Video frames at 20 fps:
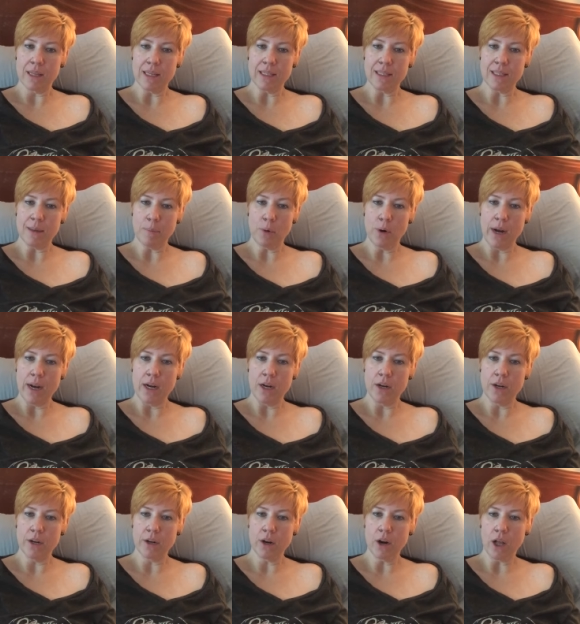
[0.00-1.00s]
that
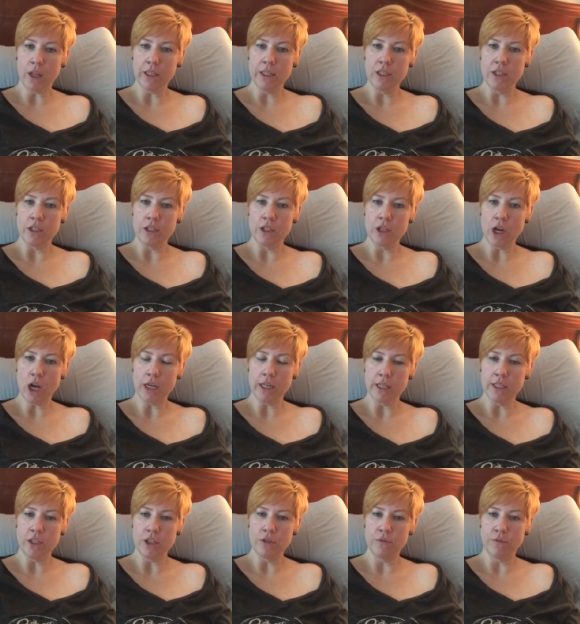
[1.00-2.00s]
separated her
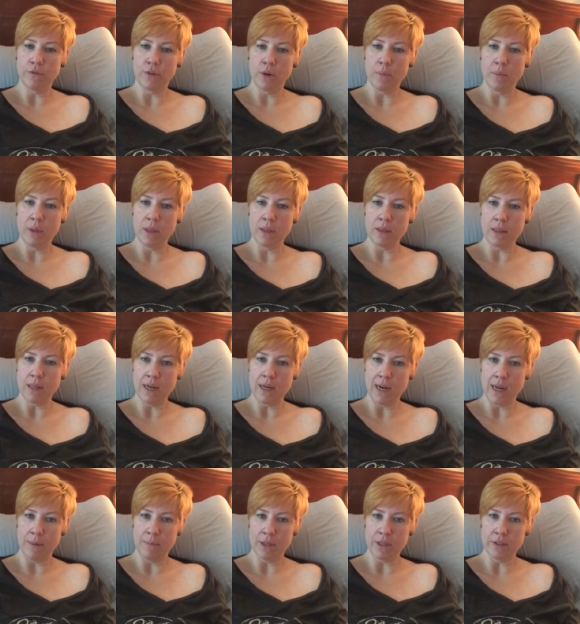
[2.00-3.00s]
cottage from the
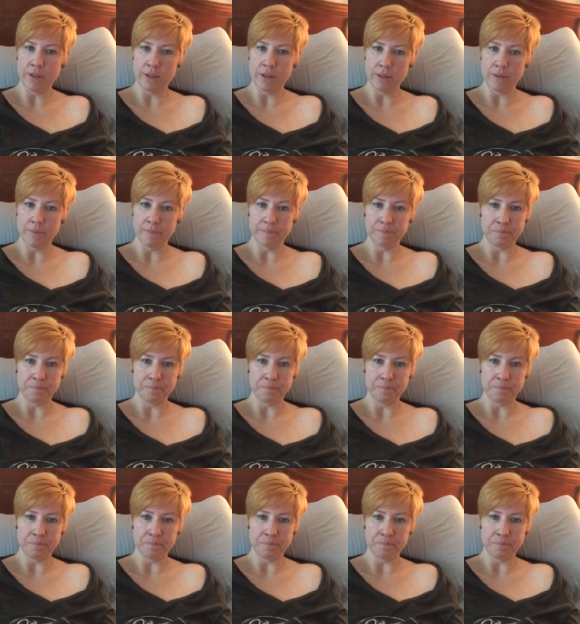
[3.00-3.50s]
neighbors.